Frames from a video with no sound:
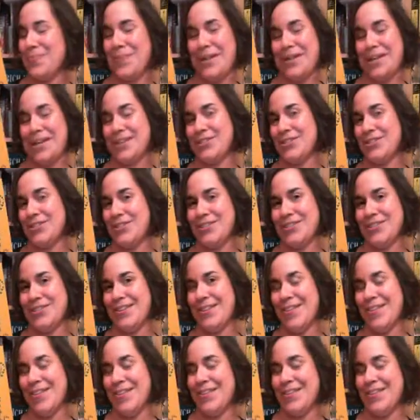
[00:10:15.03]

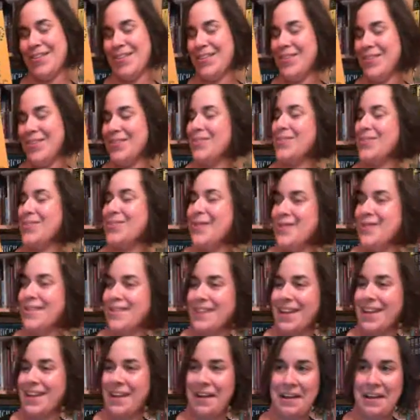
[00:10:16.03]
edition,
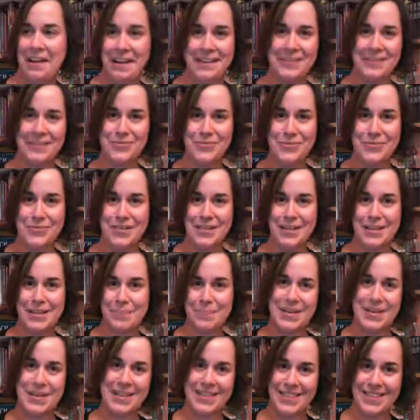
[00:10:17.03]
nothing can really
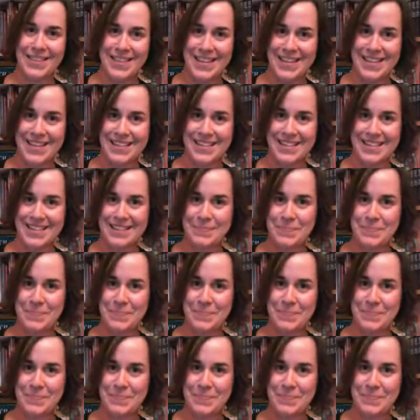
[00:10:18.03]
beat these.